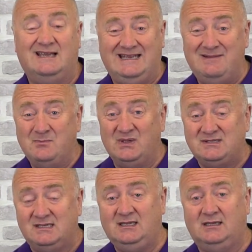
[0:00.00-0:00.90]
and in
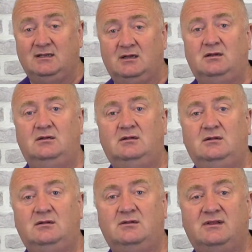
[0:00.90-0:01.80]
particular,
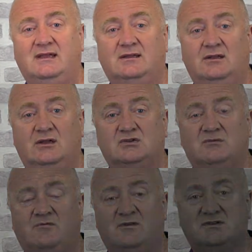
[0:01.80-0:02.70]
they can learn
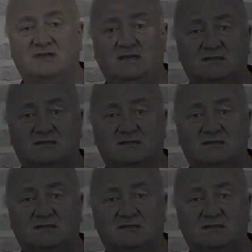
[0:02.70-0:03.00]
some first aid